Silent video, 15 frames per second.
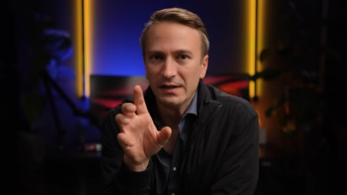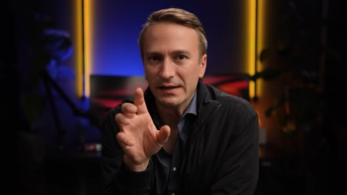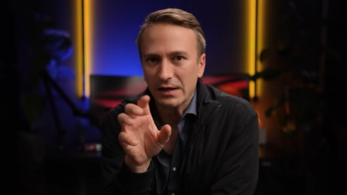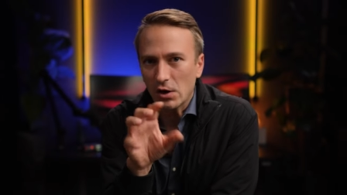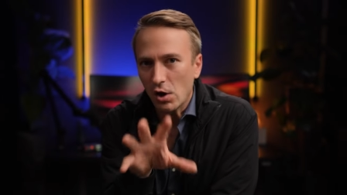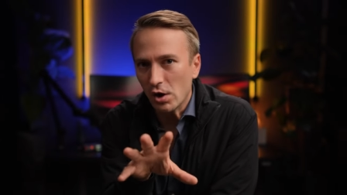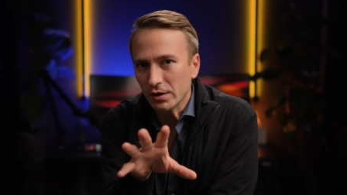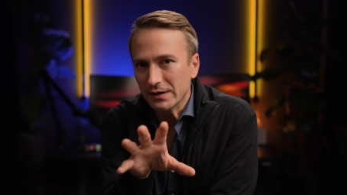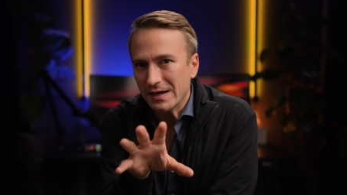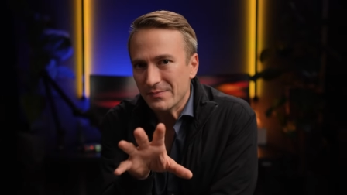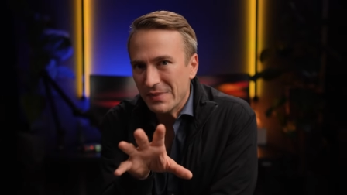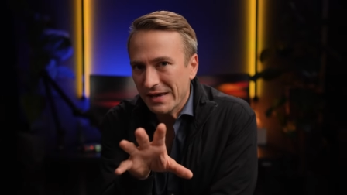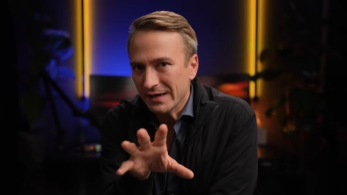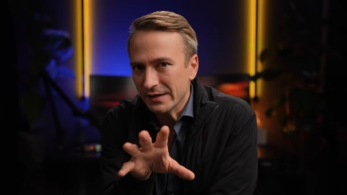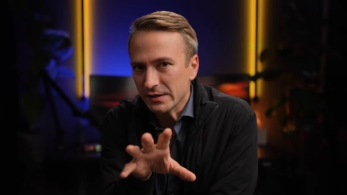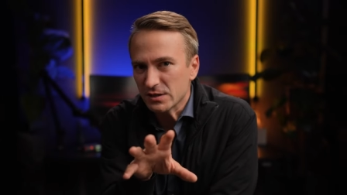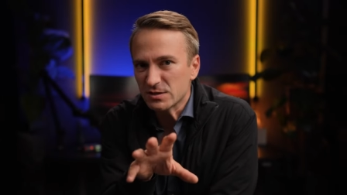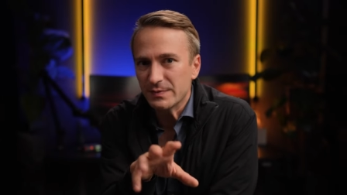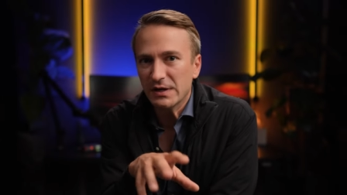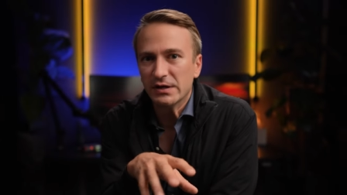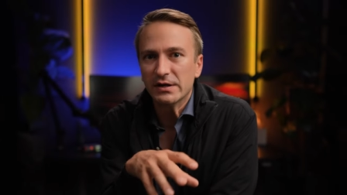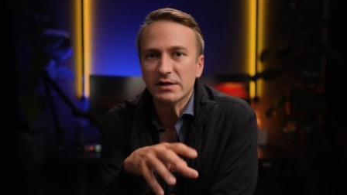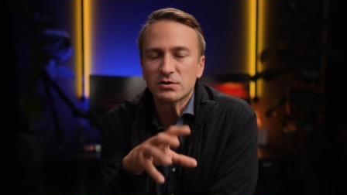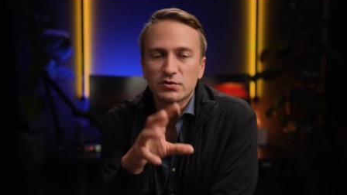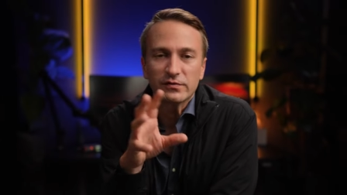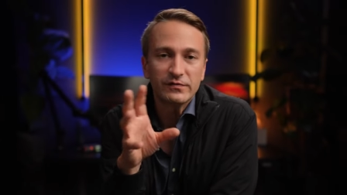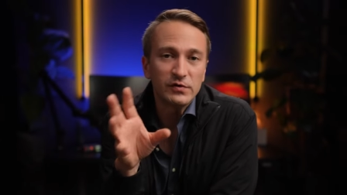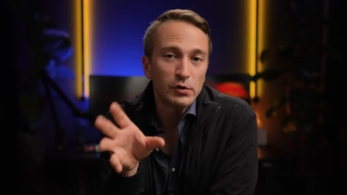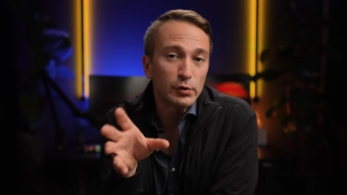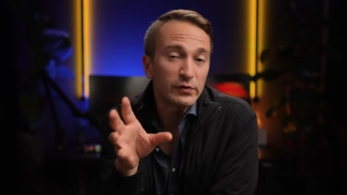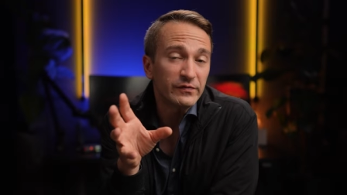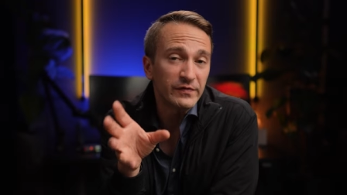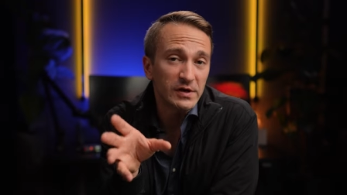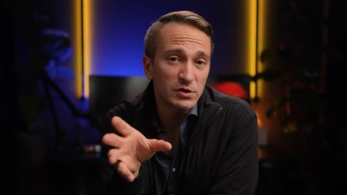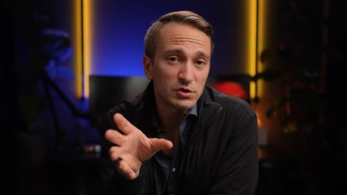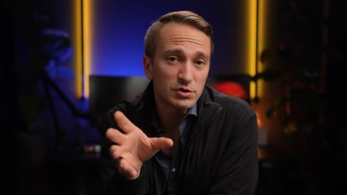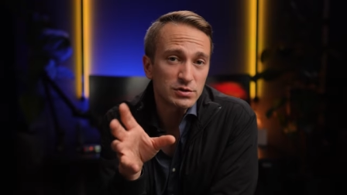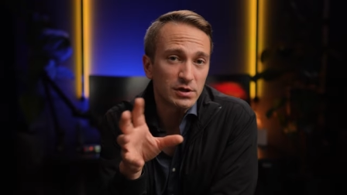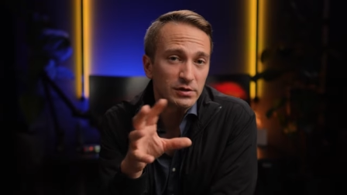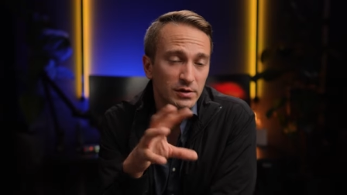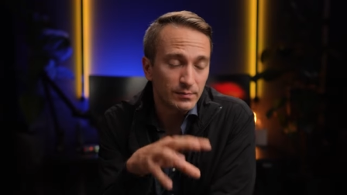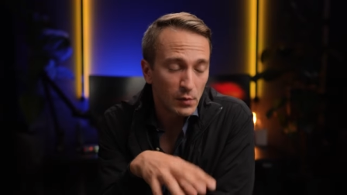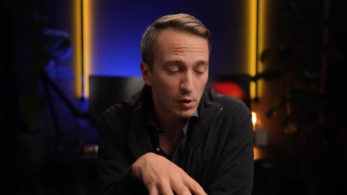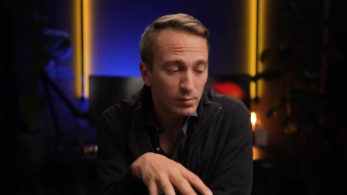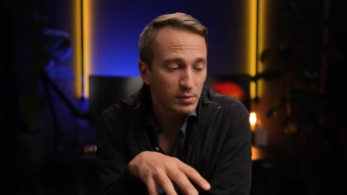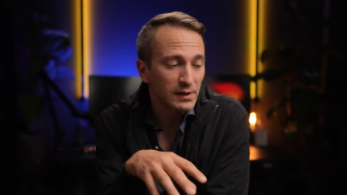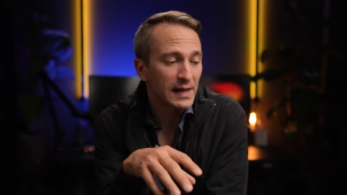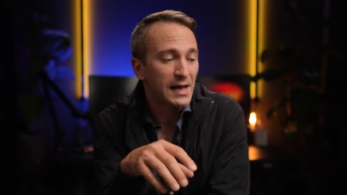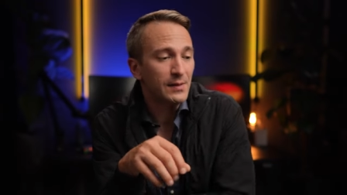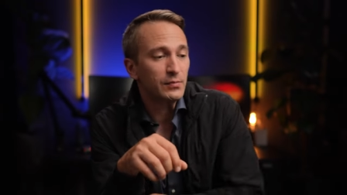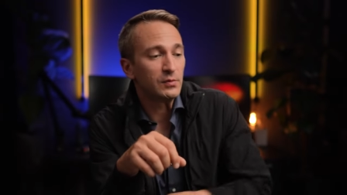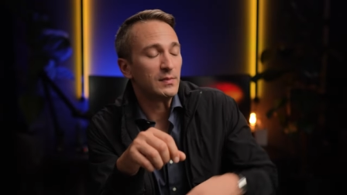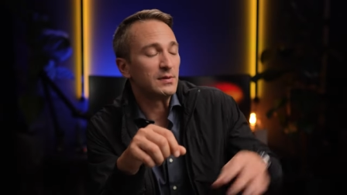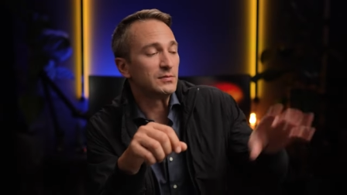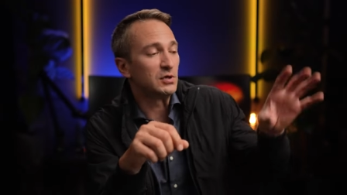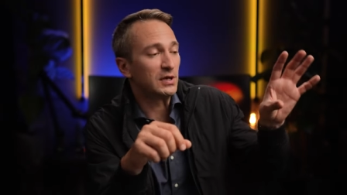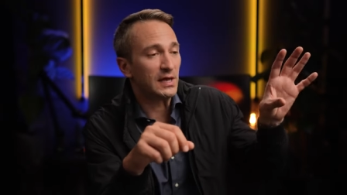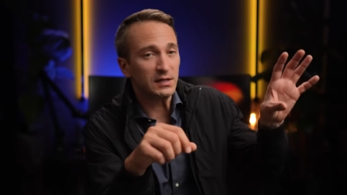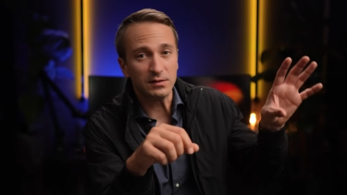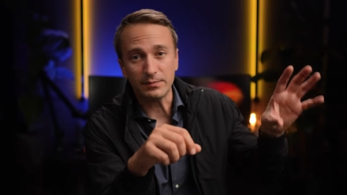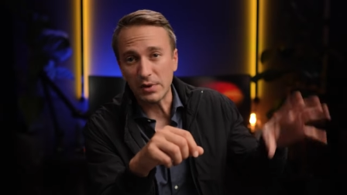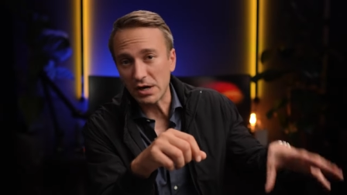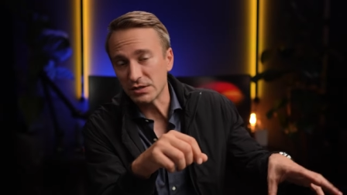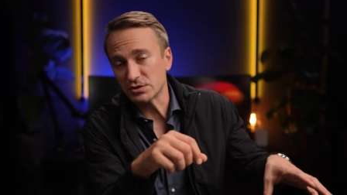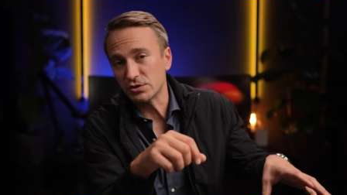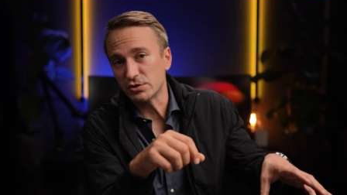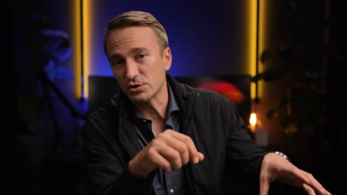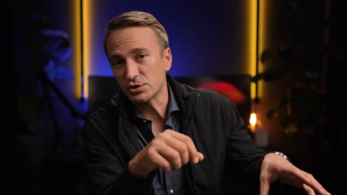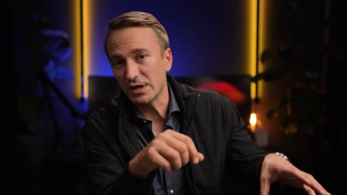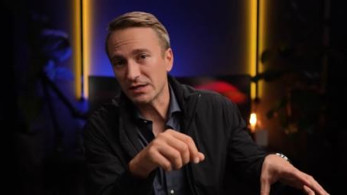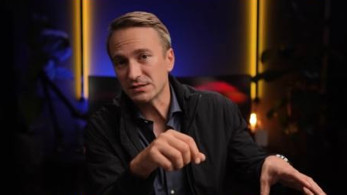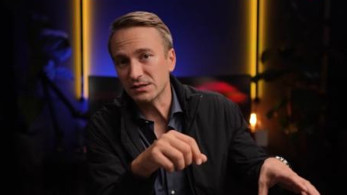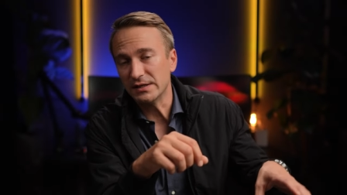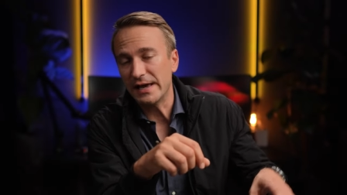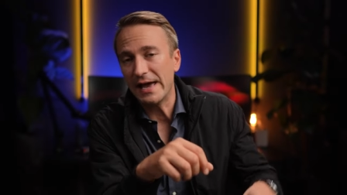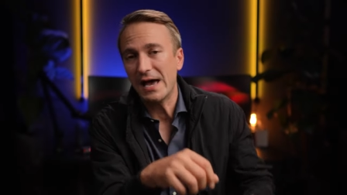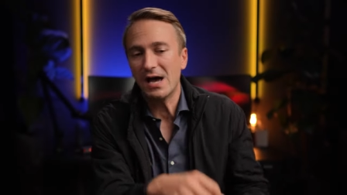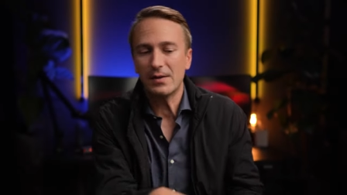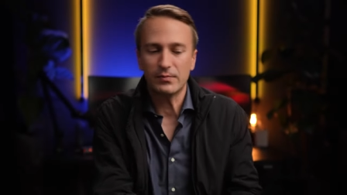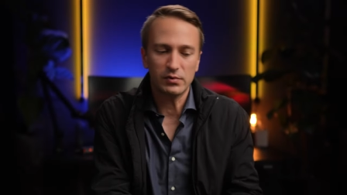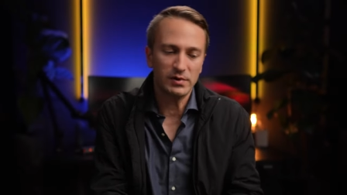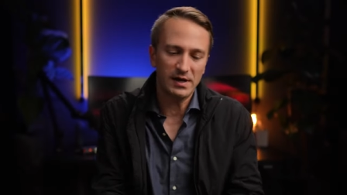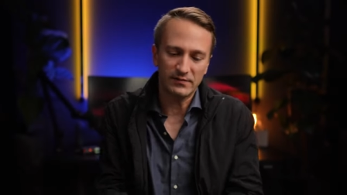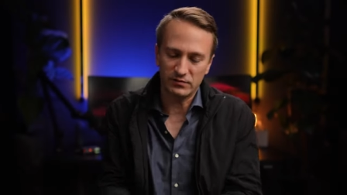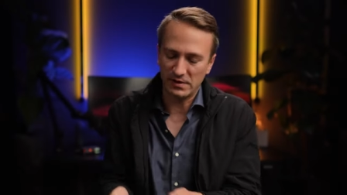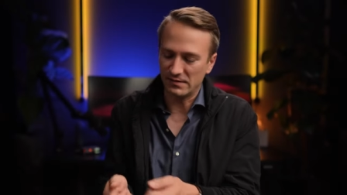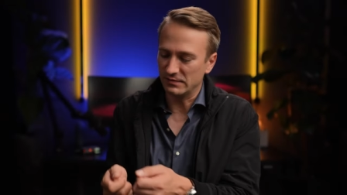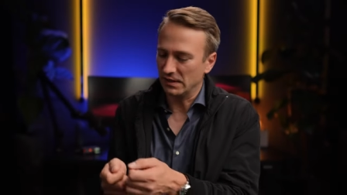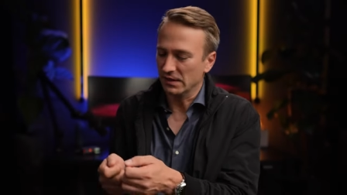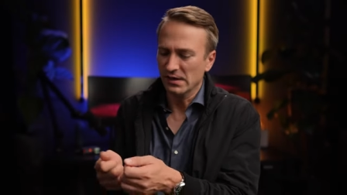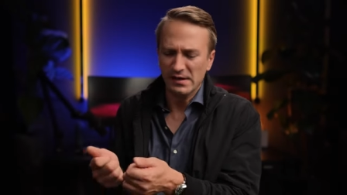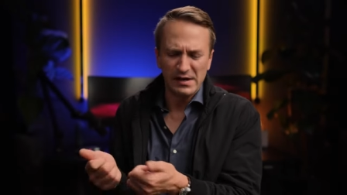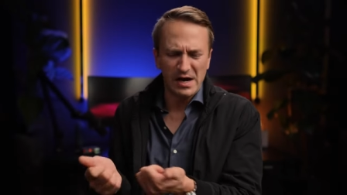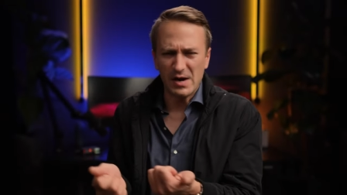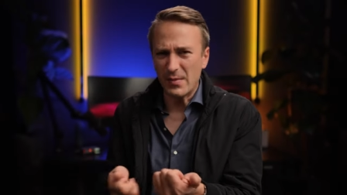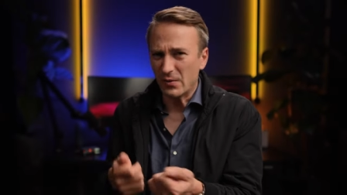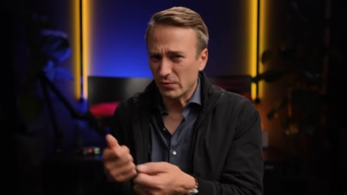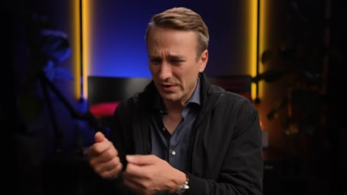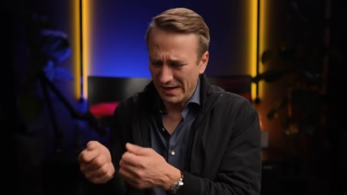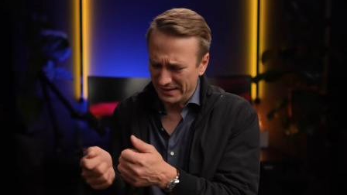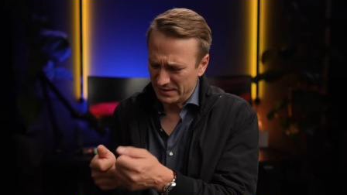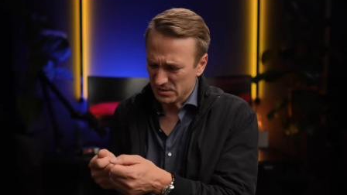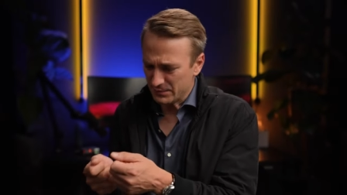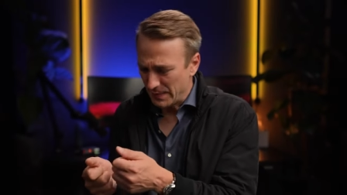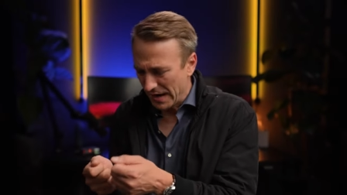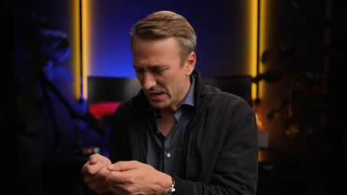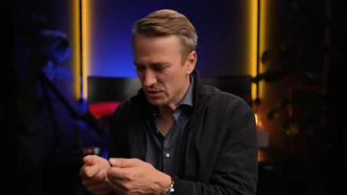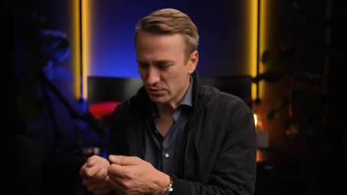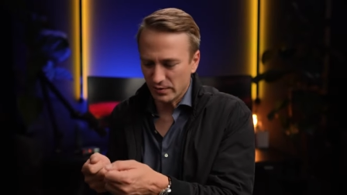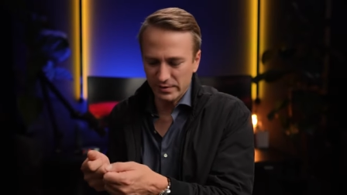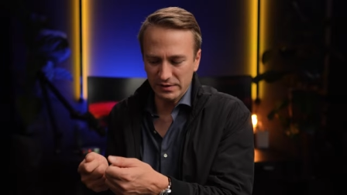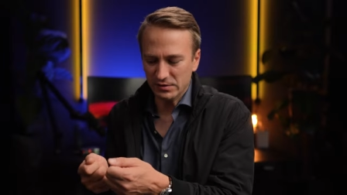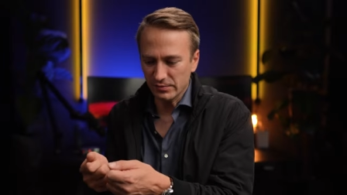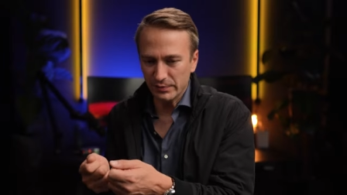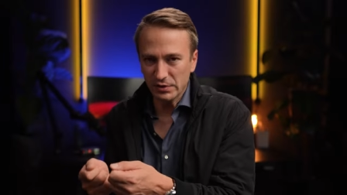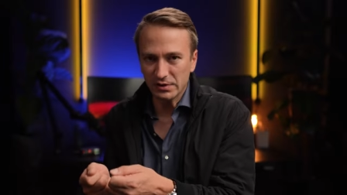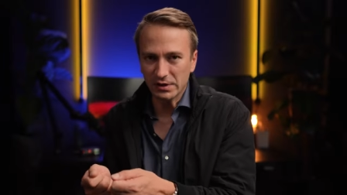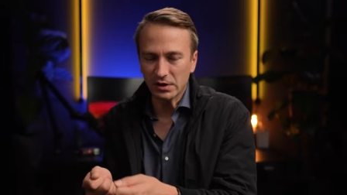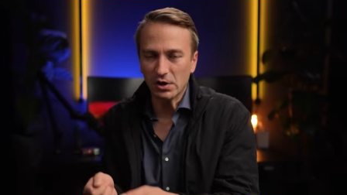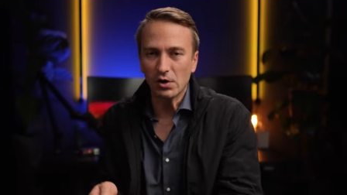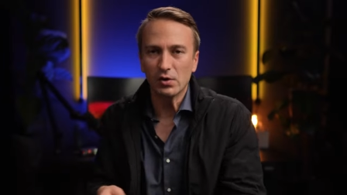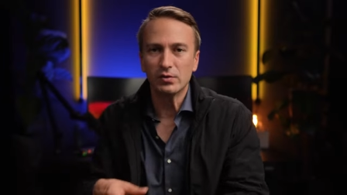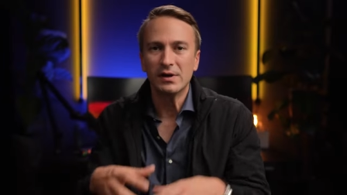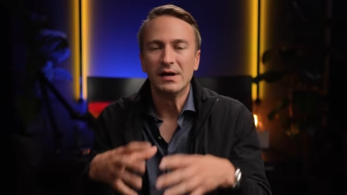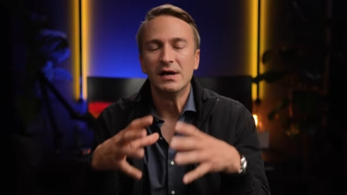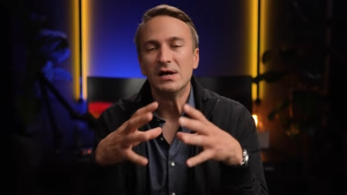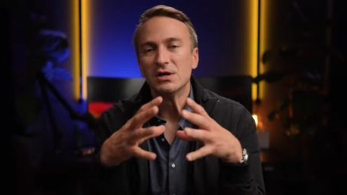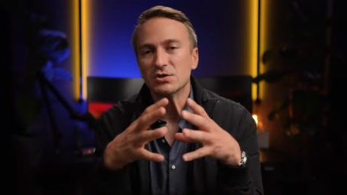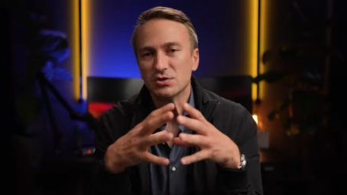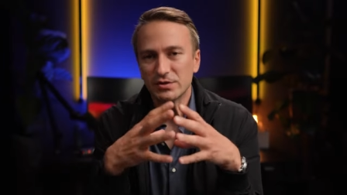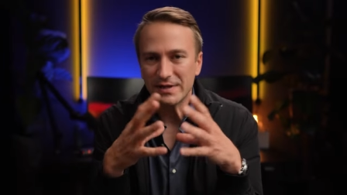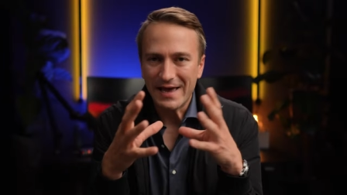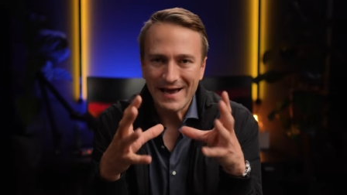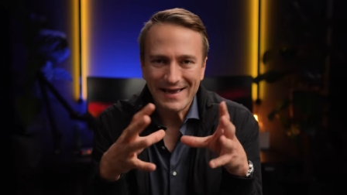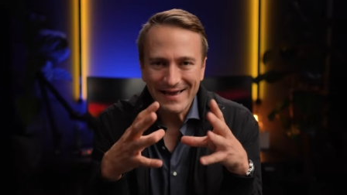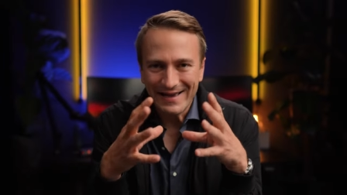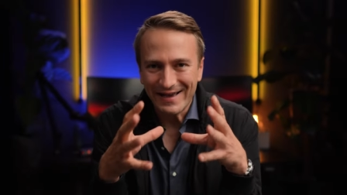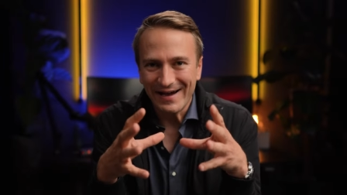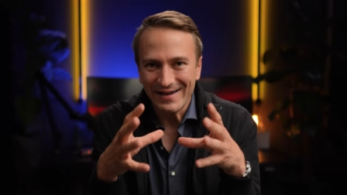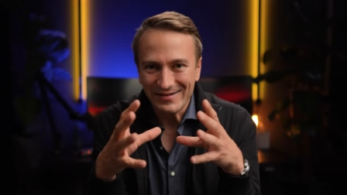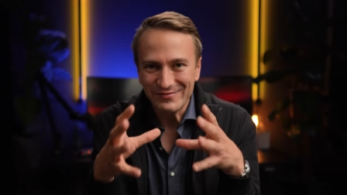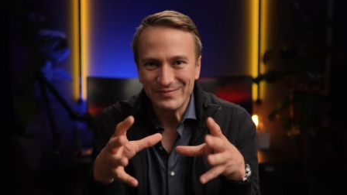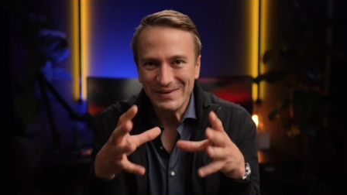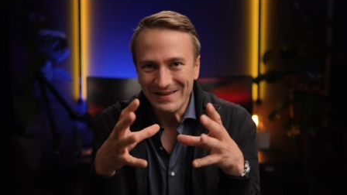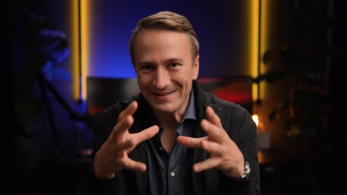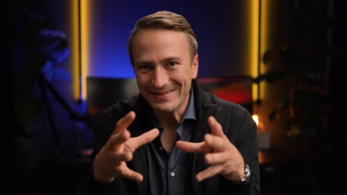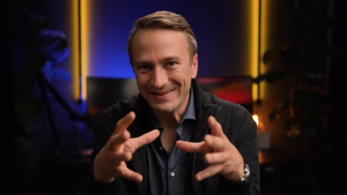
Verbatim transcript: like online banking experience or fewer features on their mobile app, or maybe you can't deposit your checks in the app, or you have to have like, I remember we have this pager where we have to put in a code, so that can kind of be a